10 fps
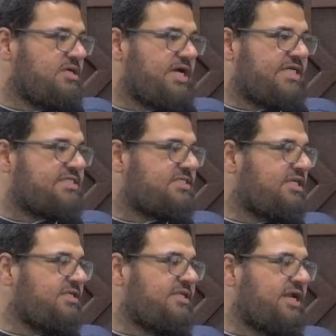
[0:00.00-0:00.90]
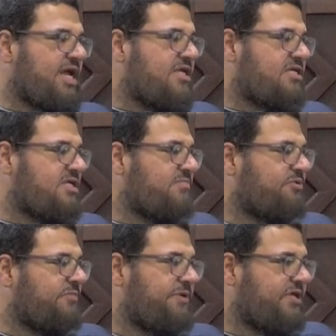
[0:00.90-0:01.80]
a sin that I keep
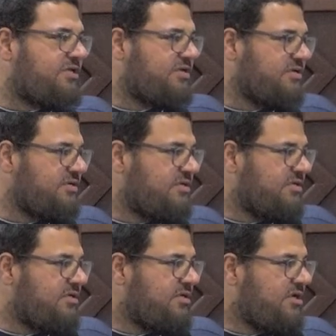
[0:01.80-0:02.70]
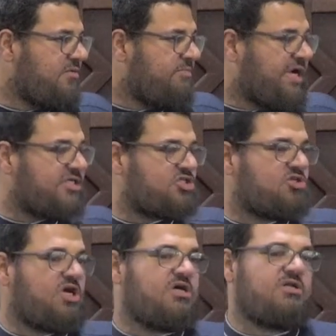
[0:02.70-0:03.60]
repeating. My
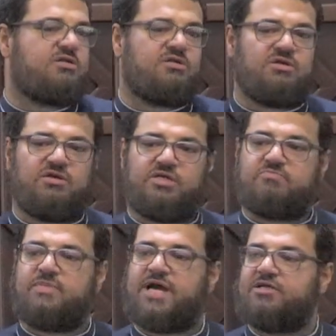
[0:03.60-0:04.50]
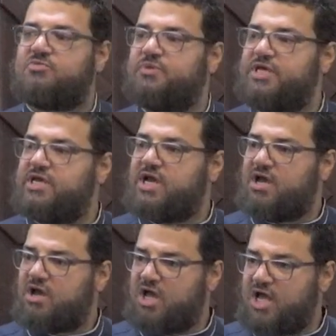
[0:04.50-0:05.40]
struggle, it might be
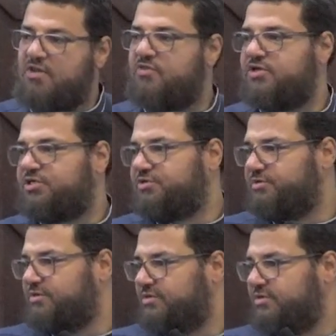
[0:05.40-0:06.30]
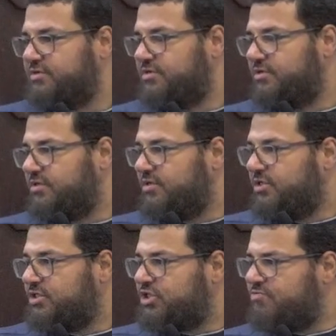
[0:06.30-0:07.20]
a health issue.
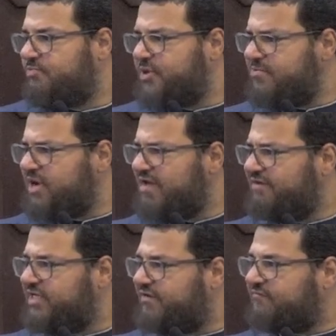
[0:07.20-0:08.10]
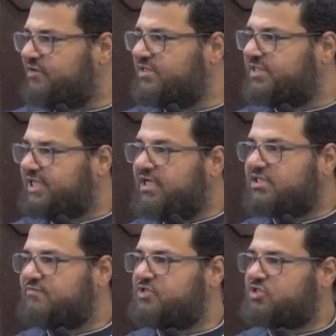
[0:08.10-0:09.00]
So people have a different set
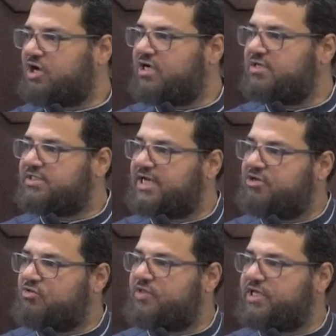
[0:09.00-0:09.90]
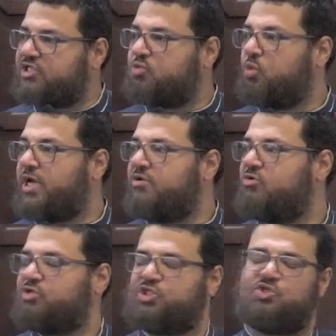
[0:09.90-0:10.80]
of struggles, and I don't think it's one
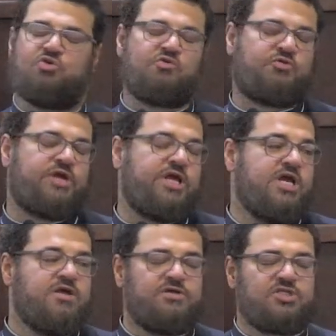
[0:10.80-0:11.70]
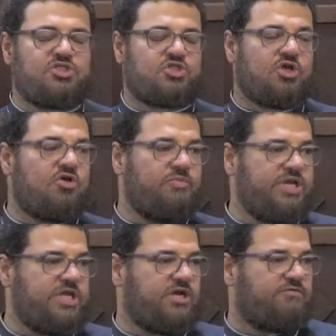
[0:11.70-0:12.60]
or two or three. There is so
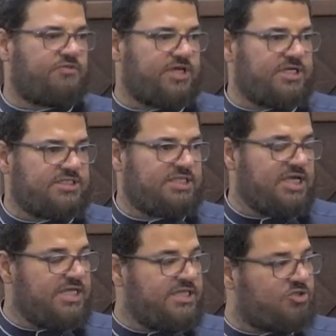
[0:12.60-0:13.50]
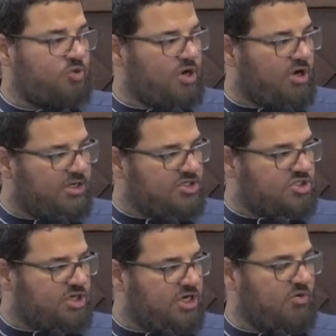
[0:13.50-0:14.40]
many of things that we all
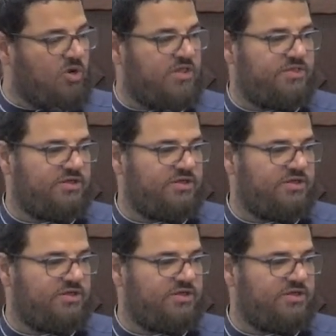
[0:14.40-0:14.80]
struggle with.